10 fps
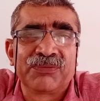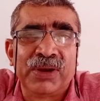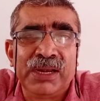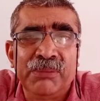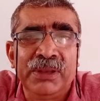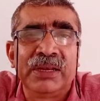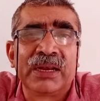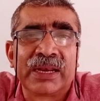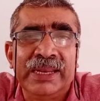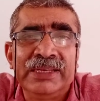
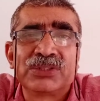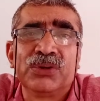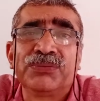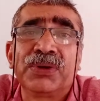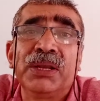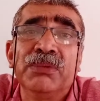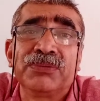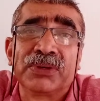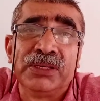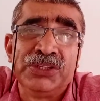fundamental right of freedom
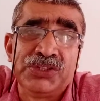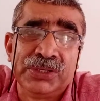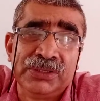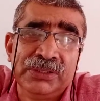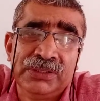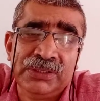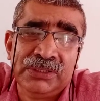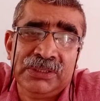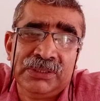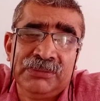of religion.
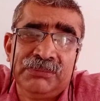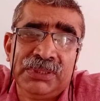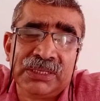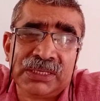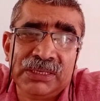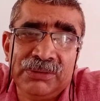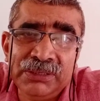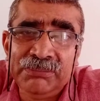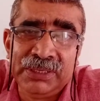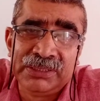But
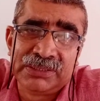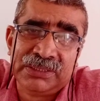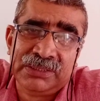government